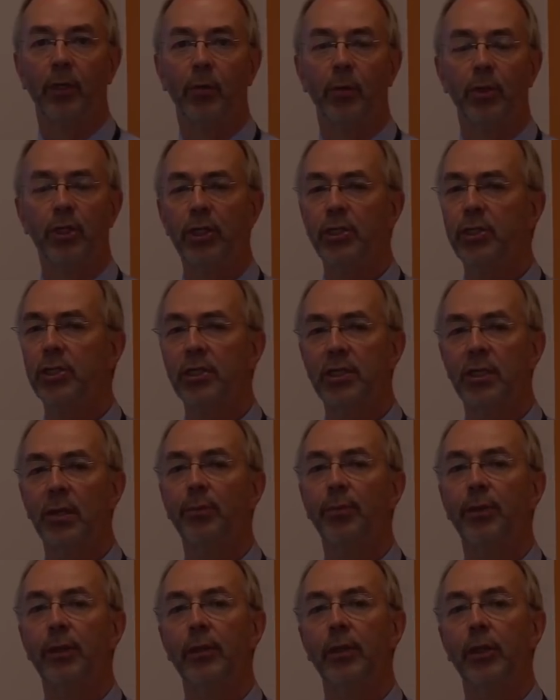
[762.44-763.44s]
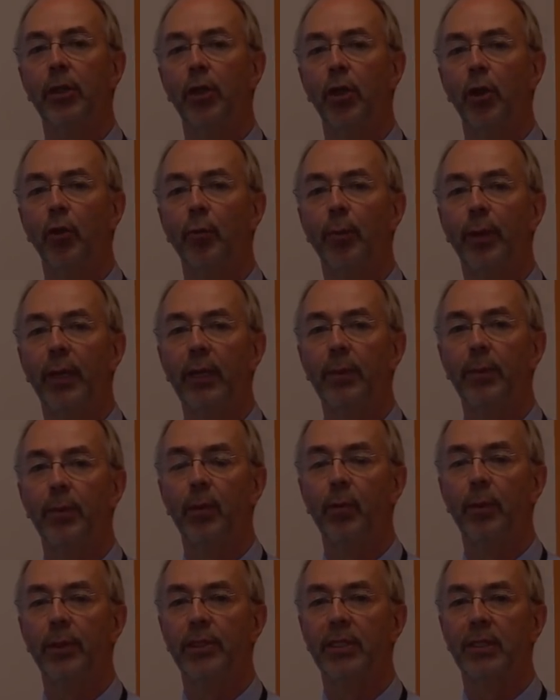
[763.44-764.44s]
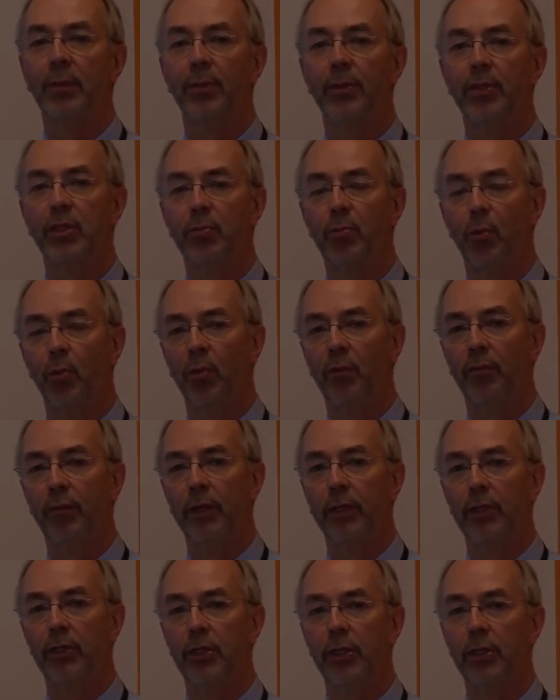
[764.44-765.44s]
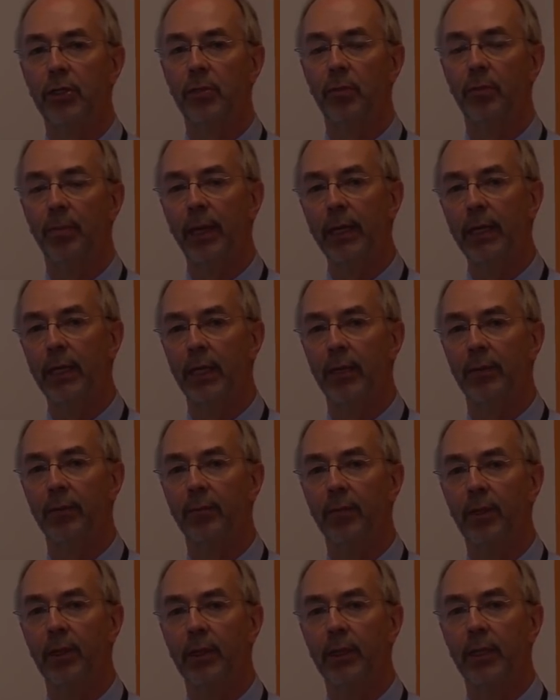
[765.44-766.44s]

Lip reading: which isn't something that a lot of people in some of the smaller villages and Buckingham